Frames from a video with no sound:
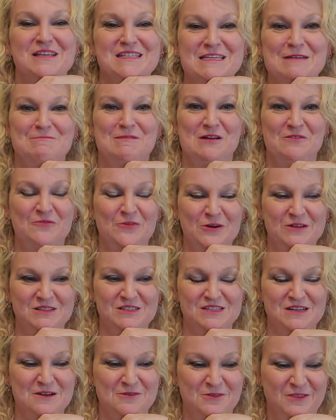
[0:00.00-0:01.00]
and some of my
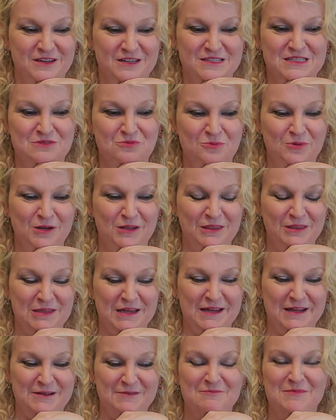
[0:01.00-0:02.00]
friends know this with
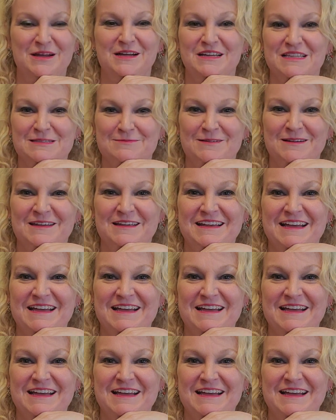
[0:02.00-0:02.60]
uh, my husband.